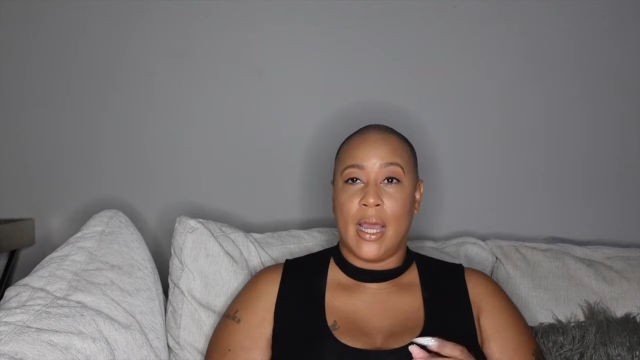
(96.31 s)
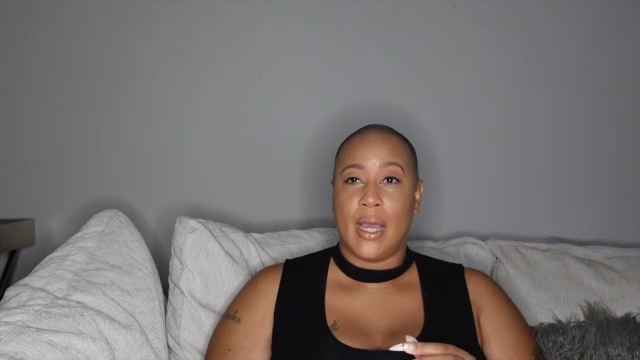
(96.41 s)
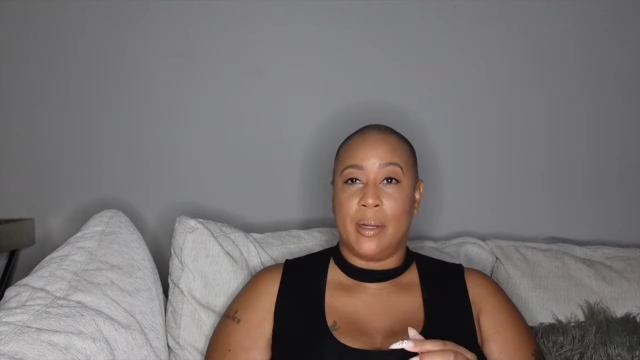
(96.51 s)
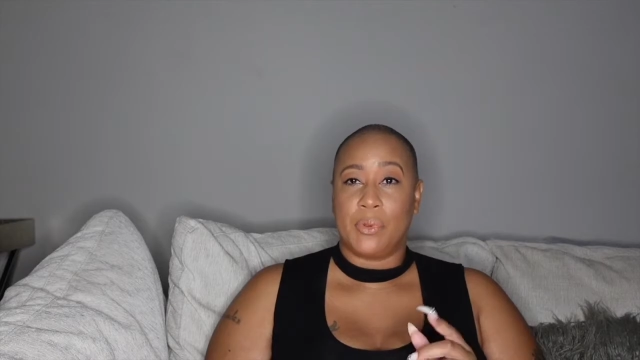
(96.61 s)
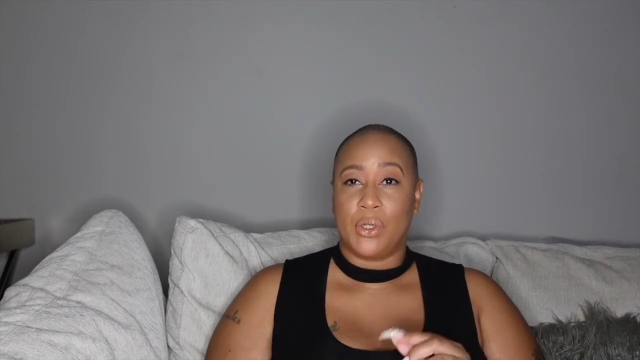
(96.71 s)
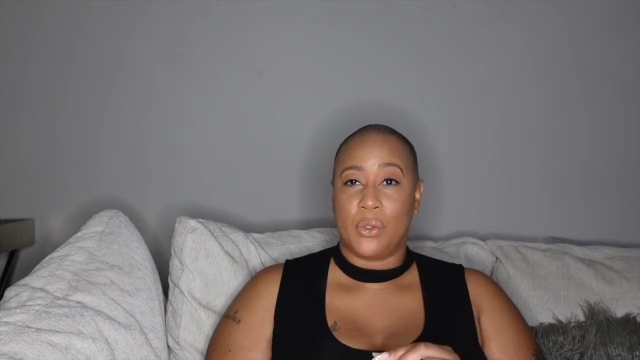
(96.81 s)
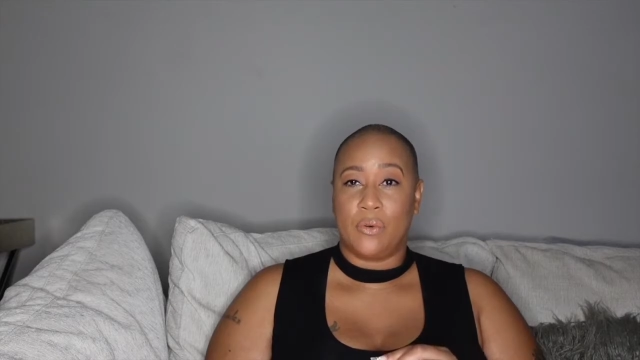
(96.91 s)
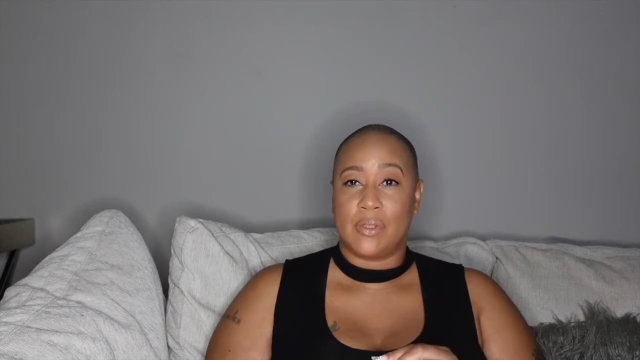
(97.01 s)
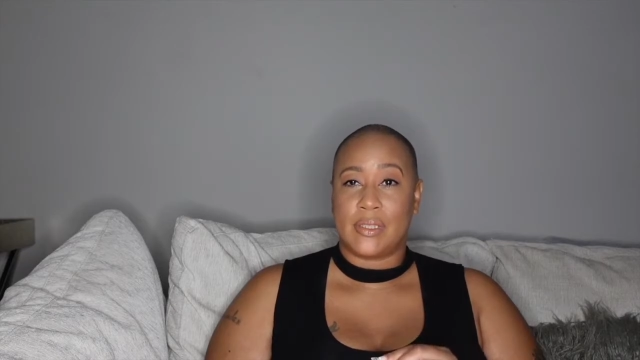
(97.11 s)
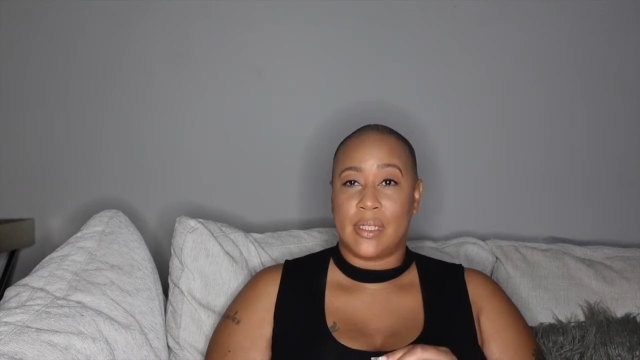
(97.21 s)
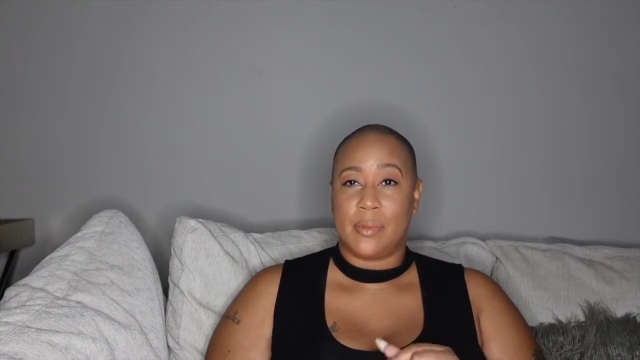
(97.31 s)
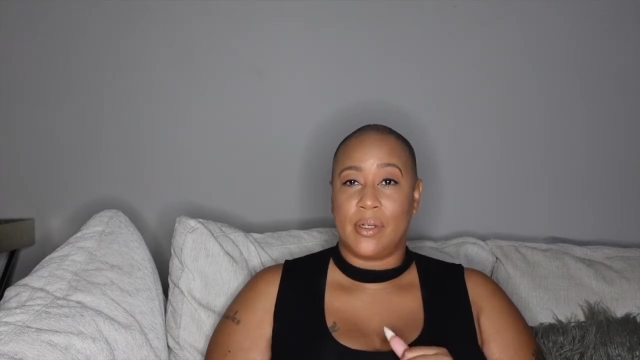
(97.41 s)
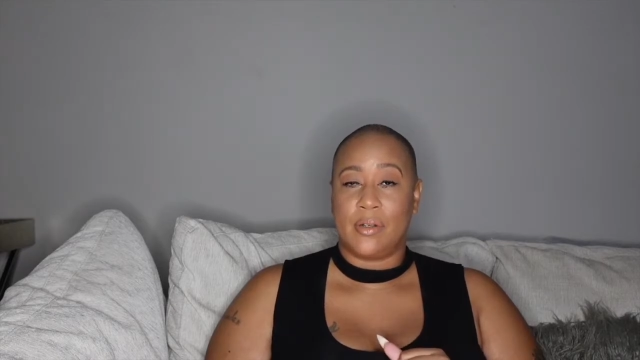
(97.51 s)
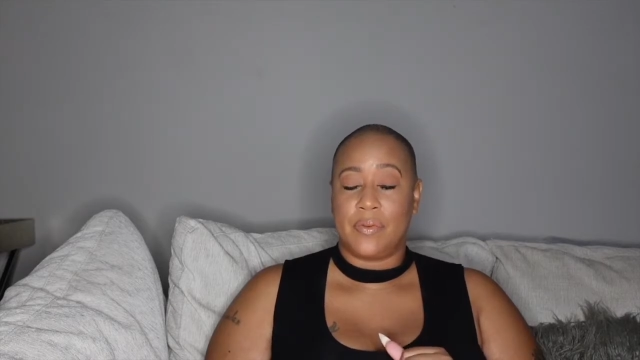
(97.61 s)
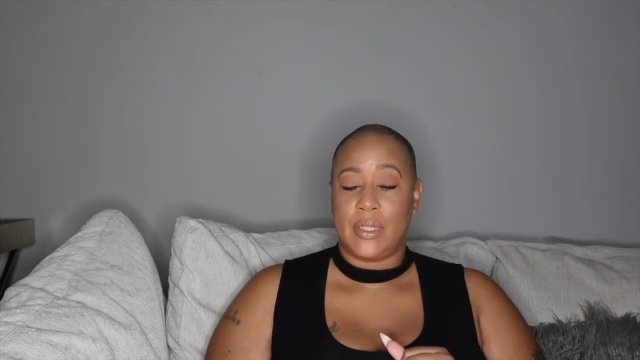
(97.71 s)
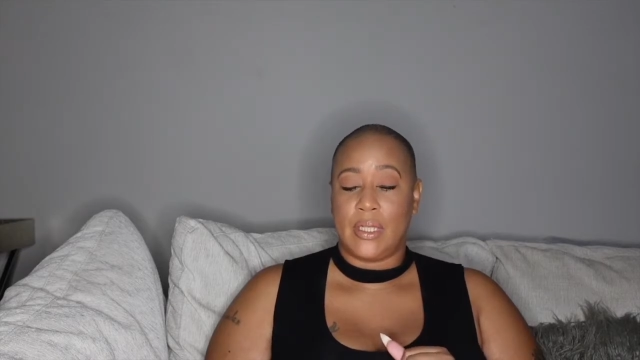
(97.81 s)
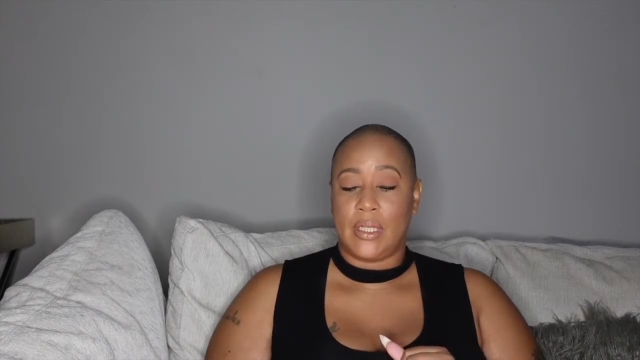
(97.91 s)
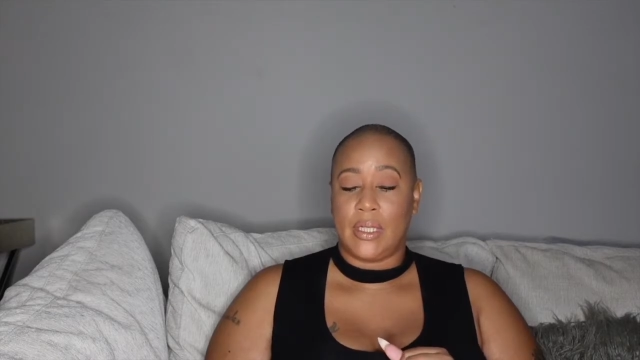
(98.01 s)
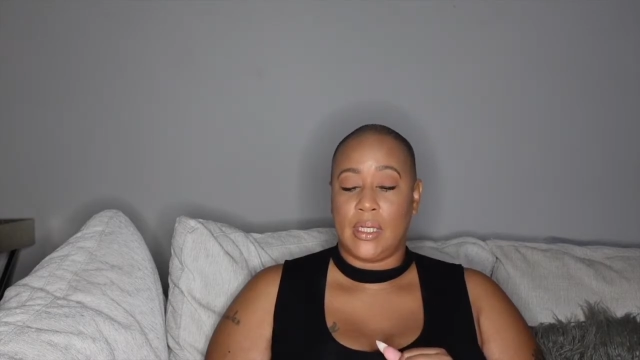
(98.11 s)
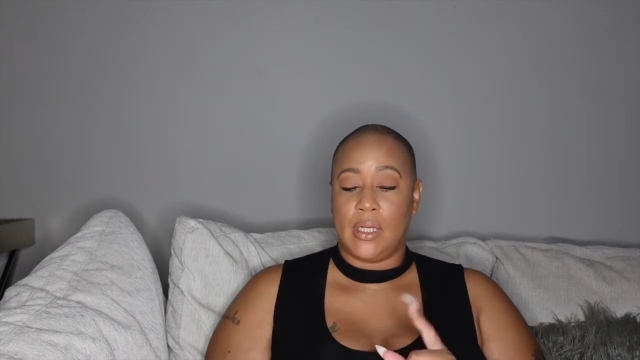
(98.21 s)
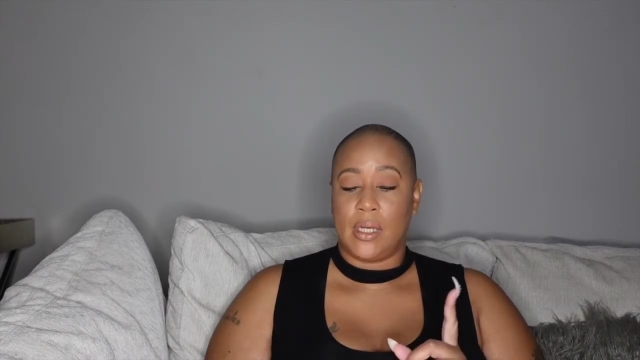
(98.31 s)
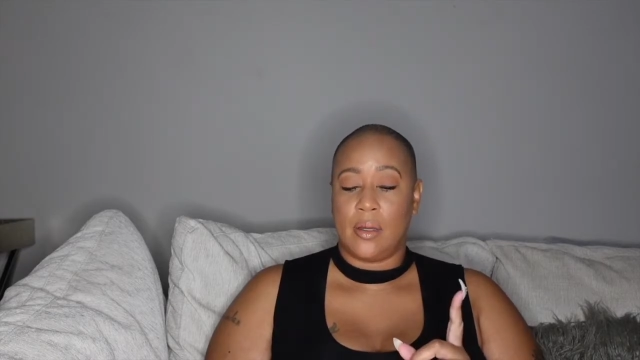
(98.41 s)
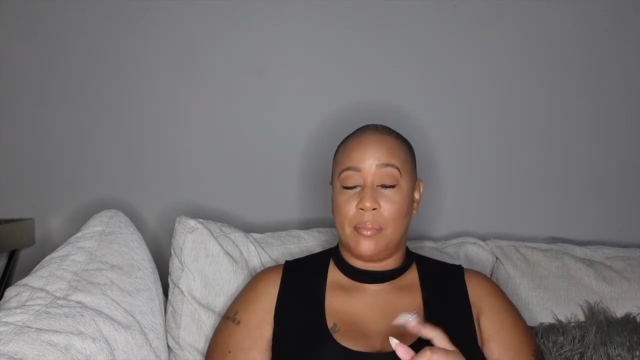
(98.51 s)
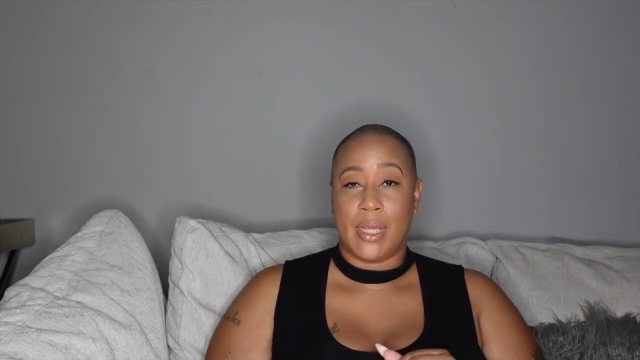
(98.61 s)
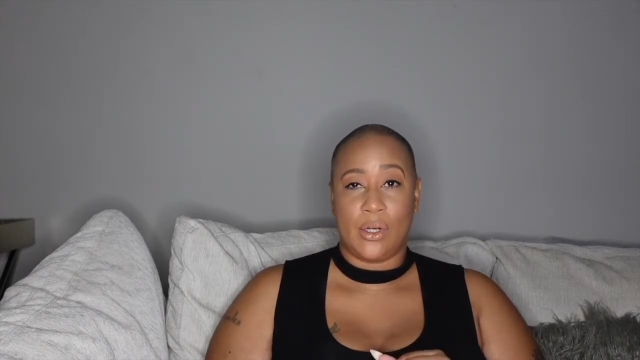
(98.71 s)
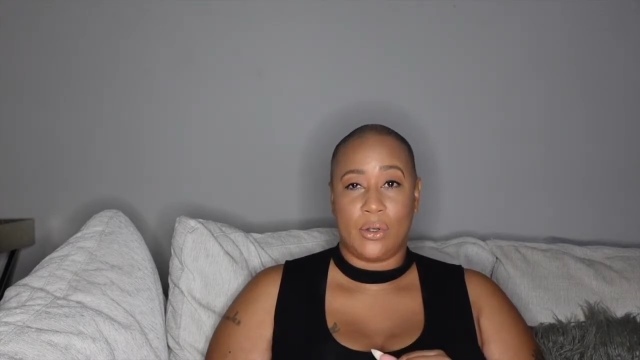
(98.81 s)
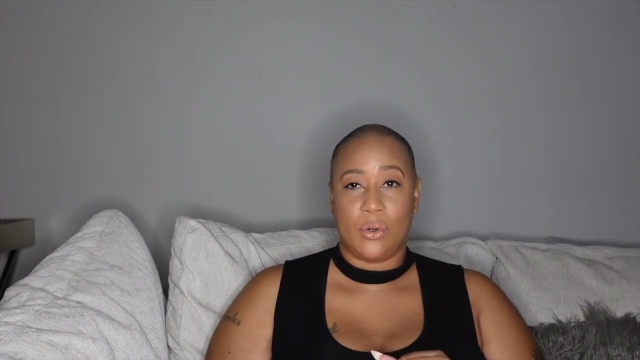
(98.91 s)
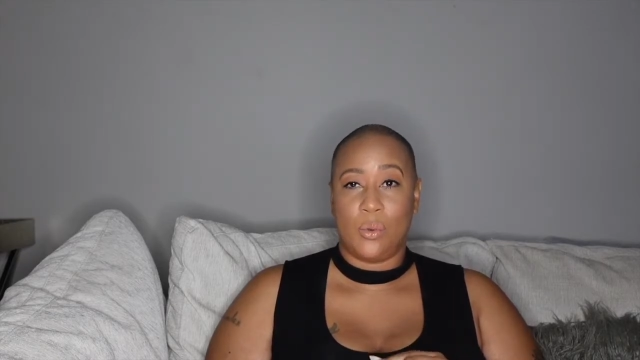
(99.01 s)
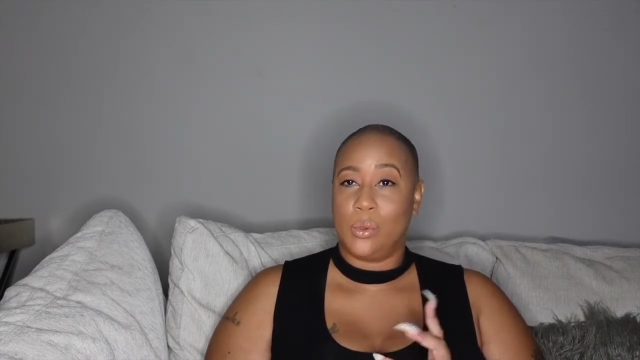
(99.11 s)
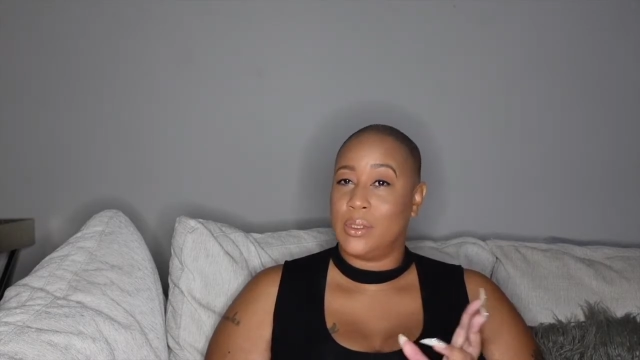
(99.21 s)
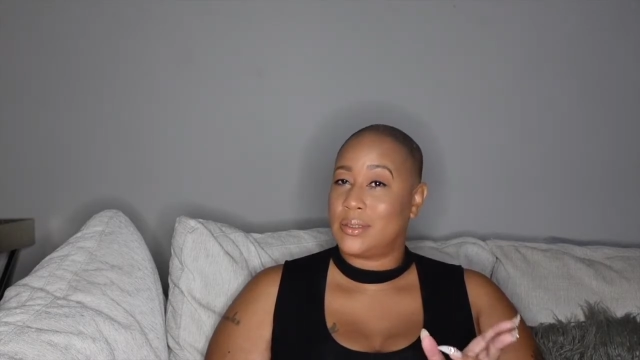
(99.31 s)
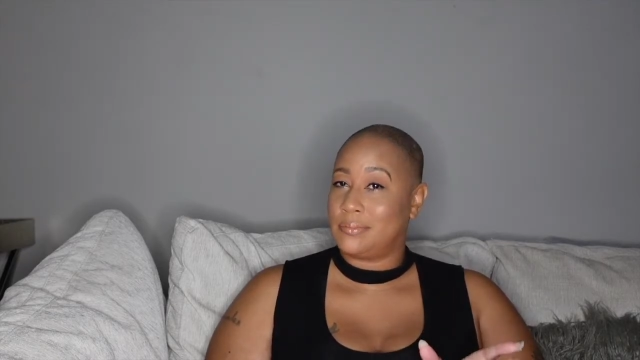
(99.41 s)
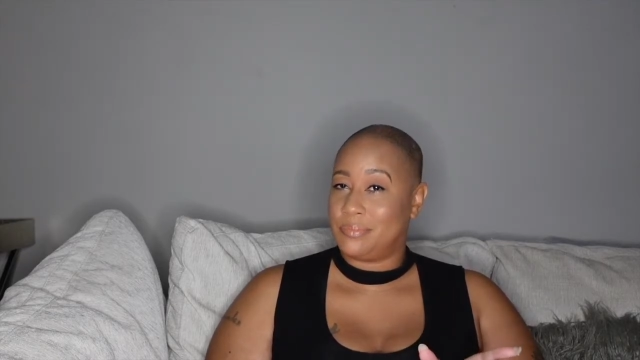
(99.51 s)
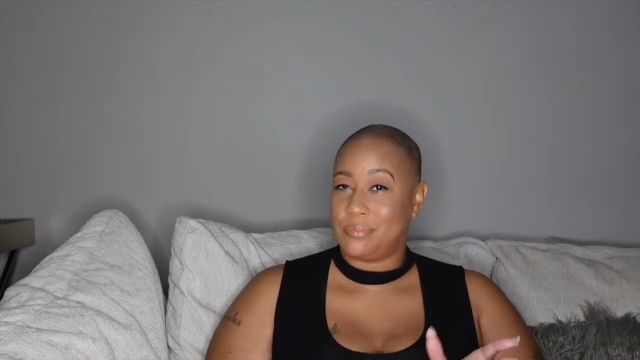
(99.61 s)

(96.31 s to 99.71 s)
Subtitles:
I'm going to go over some of the main accords,